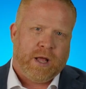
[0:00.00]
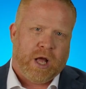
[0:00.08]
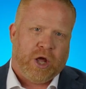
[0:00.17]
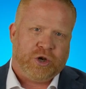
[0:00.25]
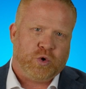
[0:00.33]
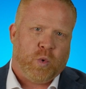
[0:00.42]

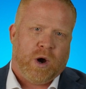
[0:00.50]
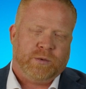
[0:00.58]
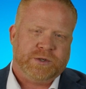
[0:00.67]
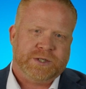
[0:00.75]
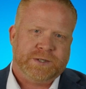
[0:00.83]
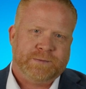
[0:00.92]

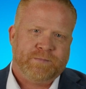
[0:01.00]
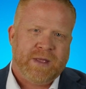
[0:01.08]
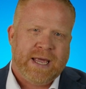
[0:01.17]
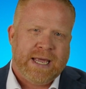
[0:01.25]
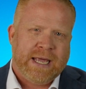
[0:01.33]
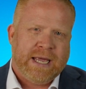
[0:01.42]
Unquote.
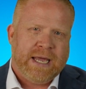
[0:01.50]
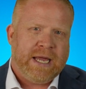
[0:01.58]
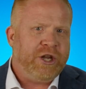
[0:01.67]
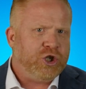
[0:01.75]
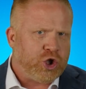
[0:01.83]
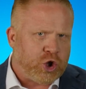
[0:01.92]

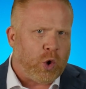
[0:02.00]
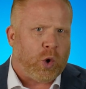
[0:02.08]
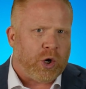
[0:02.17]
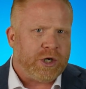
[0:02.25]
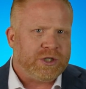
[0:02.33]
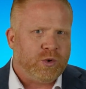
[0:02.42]
In
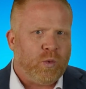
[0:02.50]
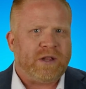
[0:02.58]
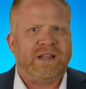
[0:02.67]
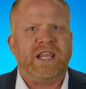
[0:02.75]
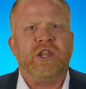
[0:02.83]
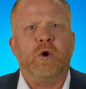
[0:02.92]
short,
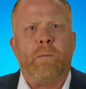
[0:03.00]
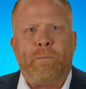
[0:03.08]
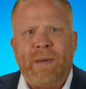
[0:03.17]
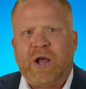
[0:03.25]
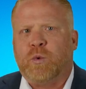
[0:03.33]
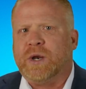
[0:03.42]
what the
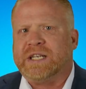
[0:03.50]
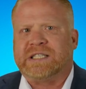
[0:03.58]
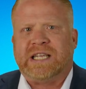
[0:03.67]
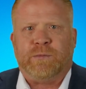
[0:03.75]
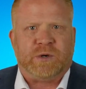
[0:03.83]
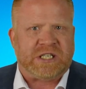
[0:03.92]

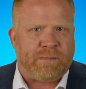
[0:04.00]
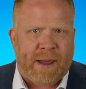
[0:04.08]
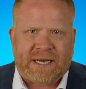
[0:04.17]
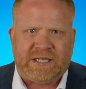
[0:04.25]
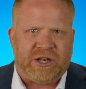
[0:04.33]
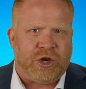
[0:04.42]
ubiquitously
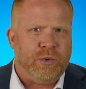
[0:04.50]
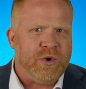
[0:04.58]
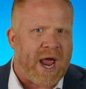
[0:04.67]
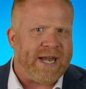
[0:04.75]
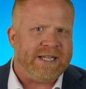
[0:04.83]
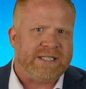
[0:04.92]
respected
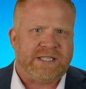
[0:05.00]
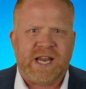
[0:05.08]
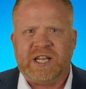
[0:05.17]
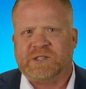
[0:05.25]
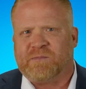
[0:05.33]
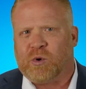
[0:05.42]
United
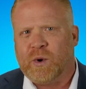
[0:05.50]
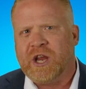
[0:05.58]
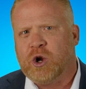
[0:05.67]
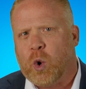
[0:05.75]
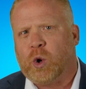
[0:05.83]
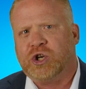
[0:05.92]
States
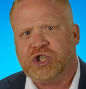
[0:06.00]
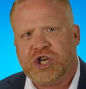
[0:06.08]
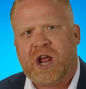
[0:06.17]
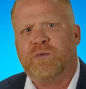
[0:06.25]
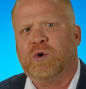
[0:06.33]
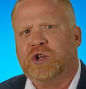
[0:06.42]
Marine Corps
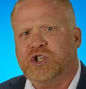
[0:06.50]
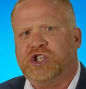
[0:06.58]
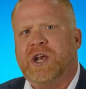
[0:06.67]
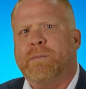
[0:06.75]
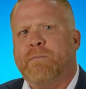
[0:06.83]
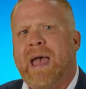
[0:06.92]
General
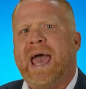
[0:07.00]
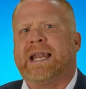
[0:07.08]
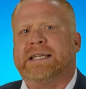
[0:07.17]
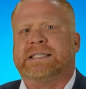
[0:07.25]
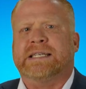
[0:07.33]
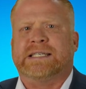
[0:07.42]
Jim
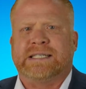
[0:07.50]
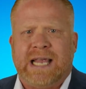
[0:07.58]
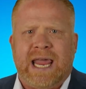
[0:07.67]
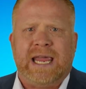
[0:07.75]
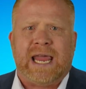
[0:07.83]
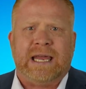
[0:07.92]
Mattis is
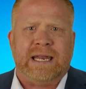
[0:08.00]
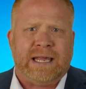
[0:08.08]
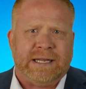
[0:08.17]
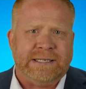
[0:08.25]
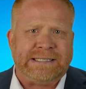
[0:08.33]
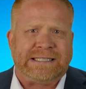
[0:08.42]
saying
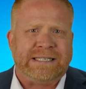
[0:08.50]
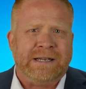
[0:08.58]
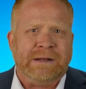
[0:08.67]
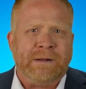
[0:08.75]
is,